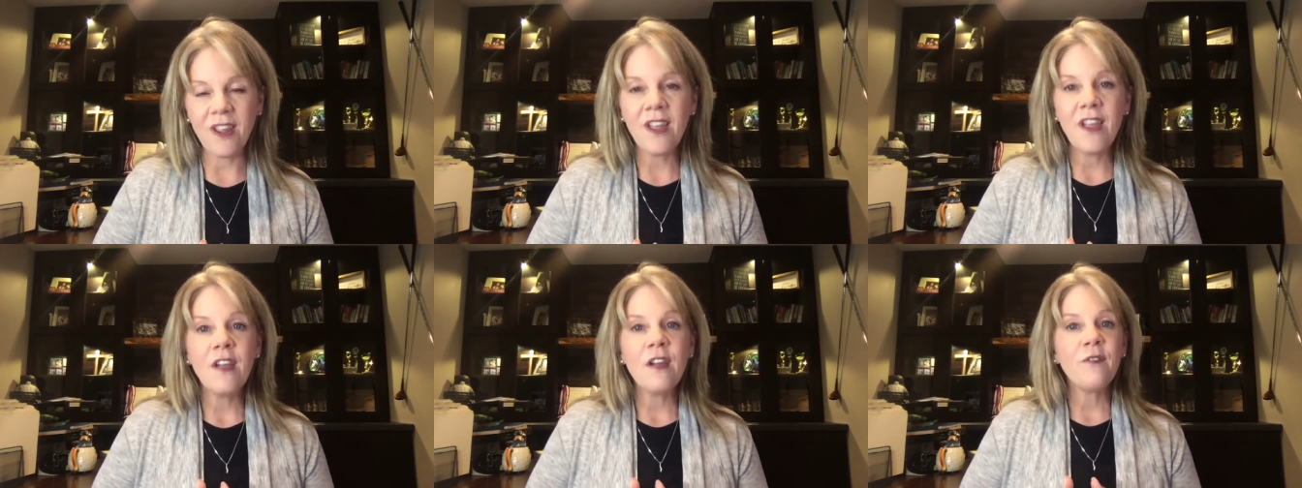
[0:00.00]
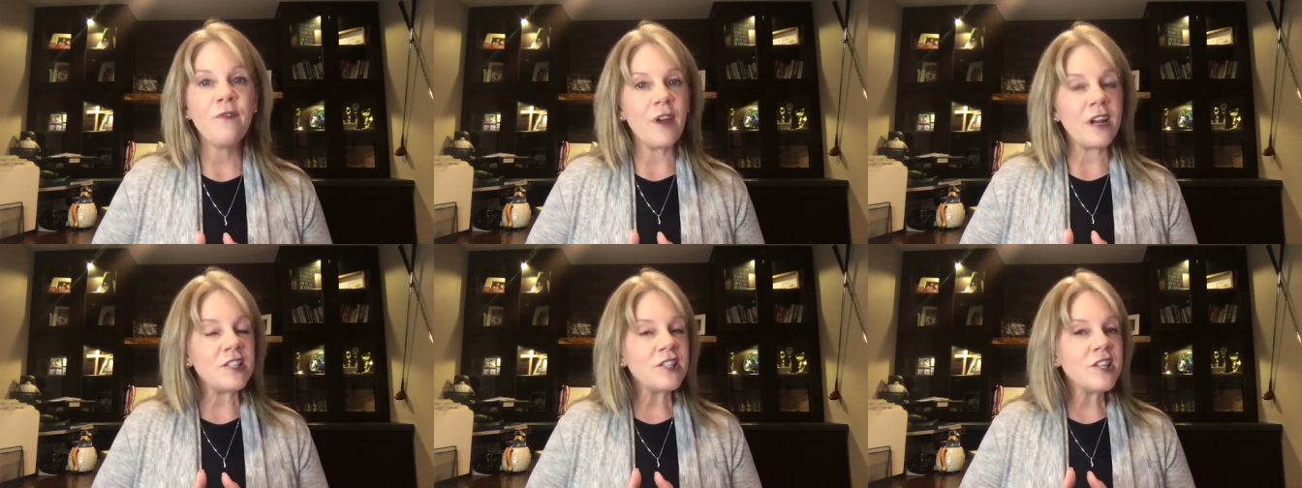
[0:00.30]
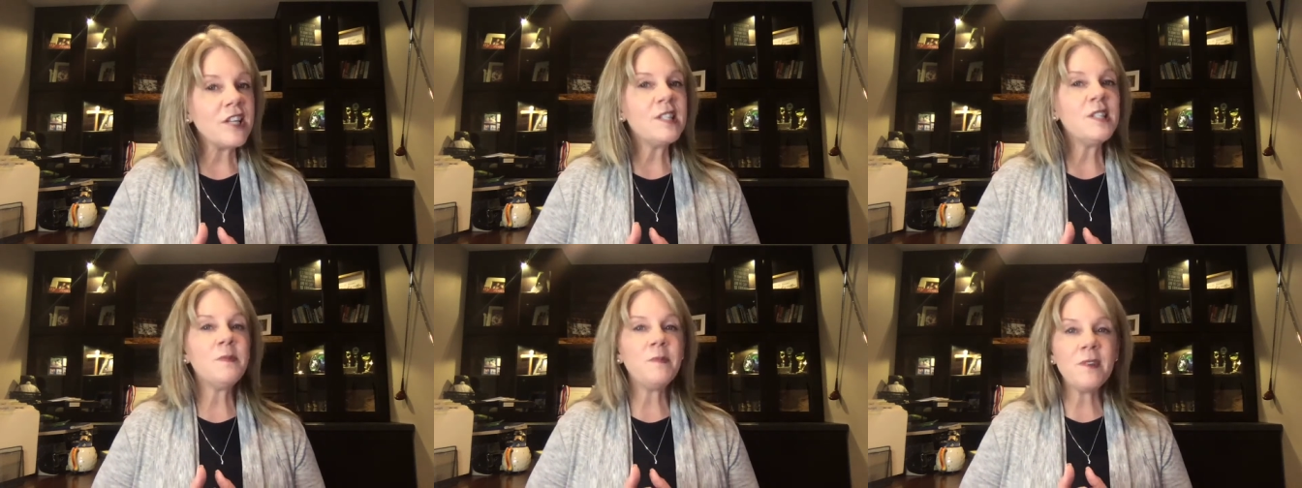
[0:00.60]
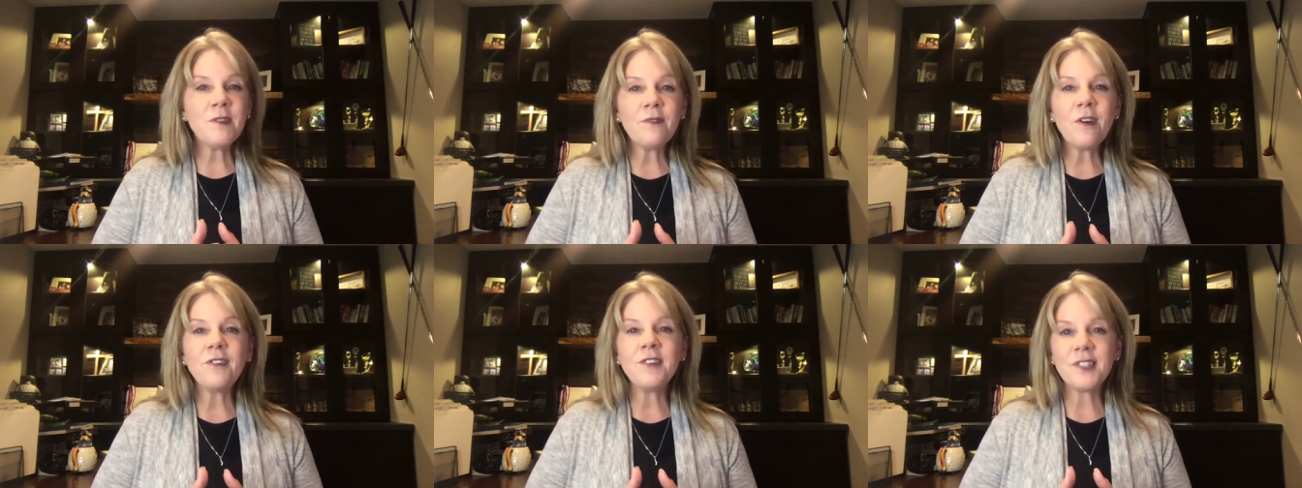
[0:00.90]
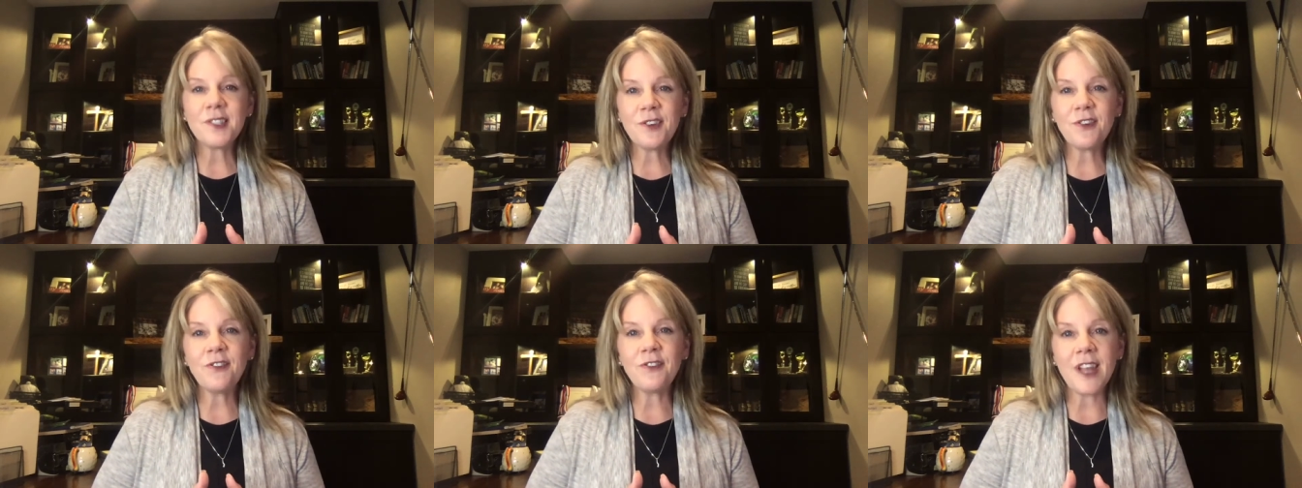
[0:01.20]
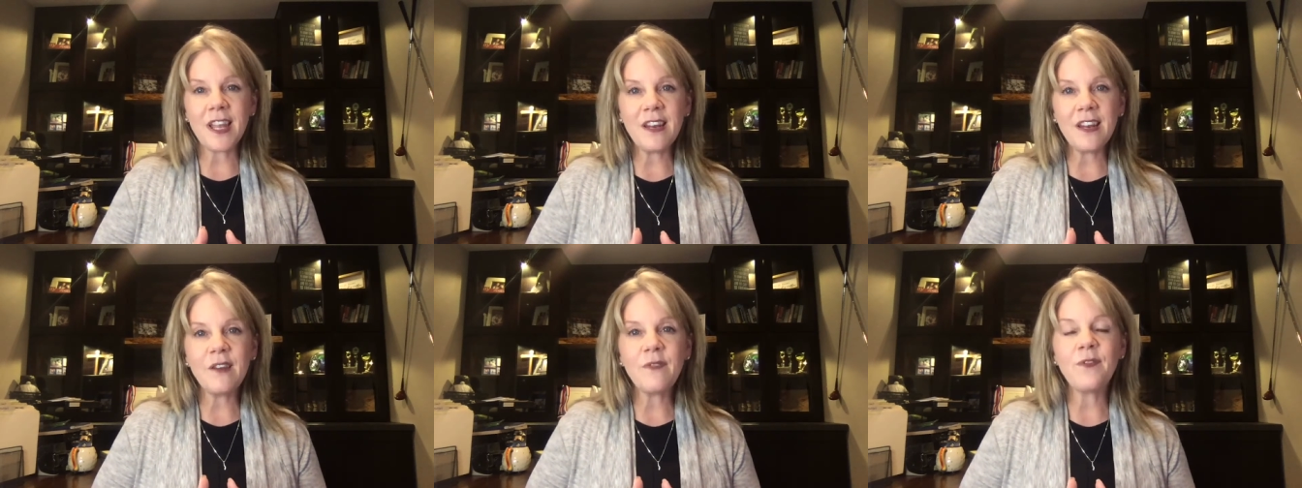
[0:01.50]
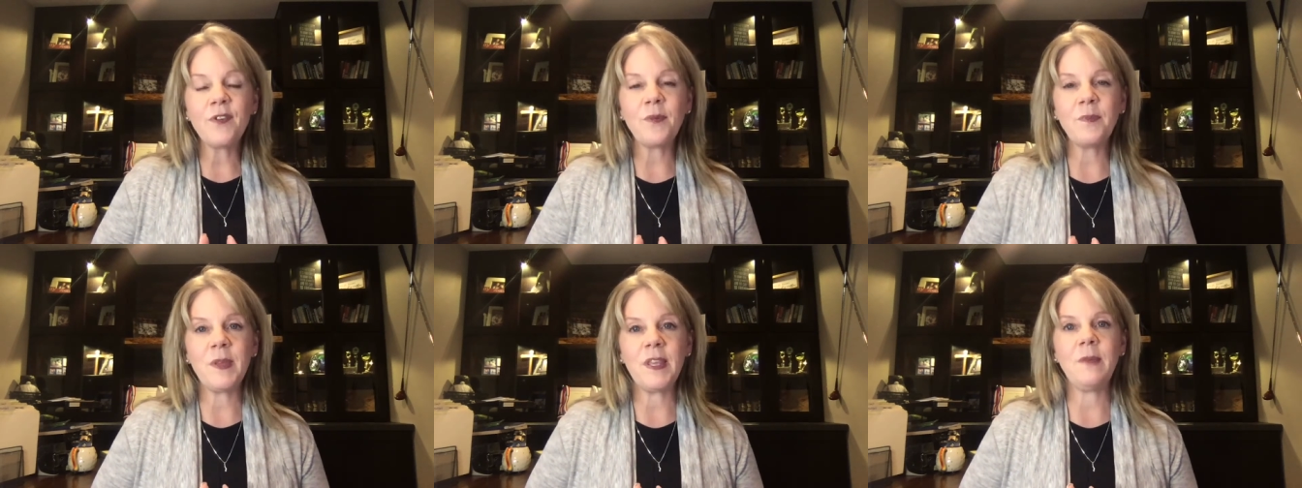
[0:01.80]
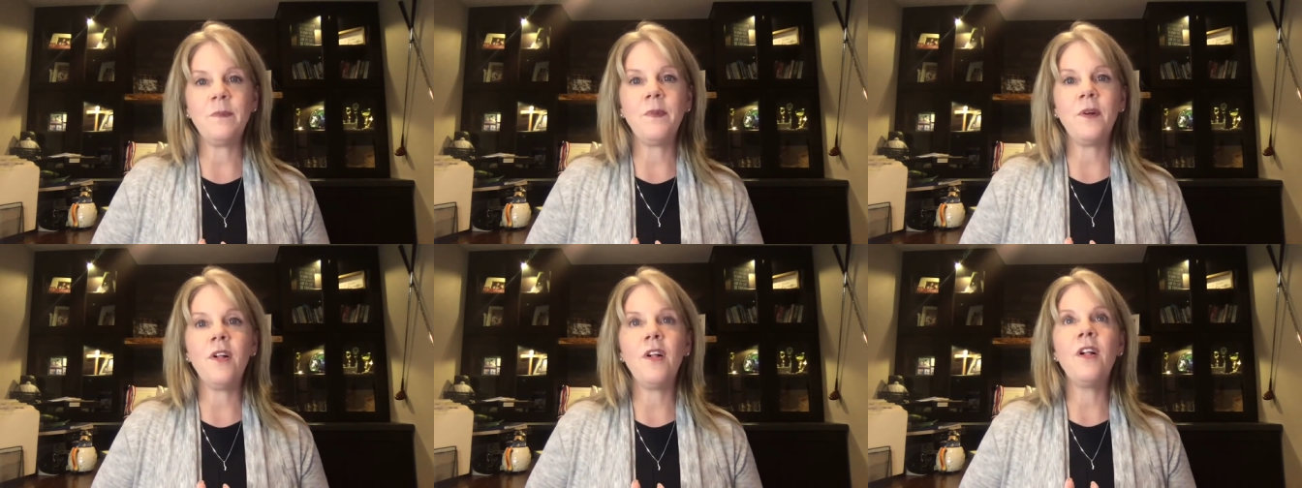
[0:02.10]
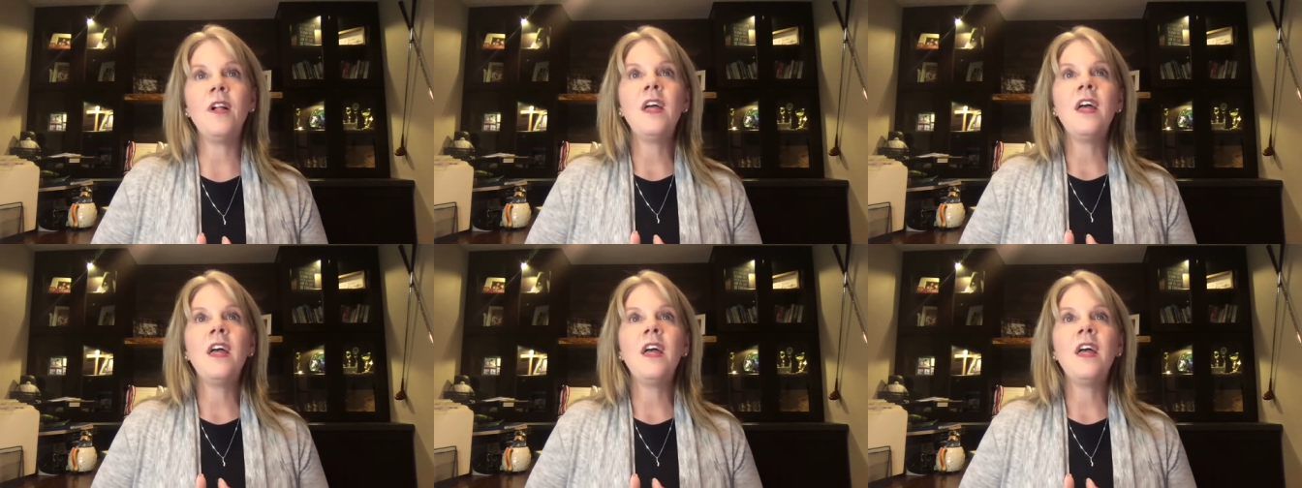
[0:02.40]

Franchise Speed Round is created for people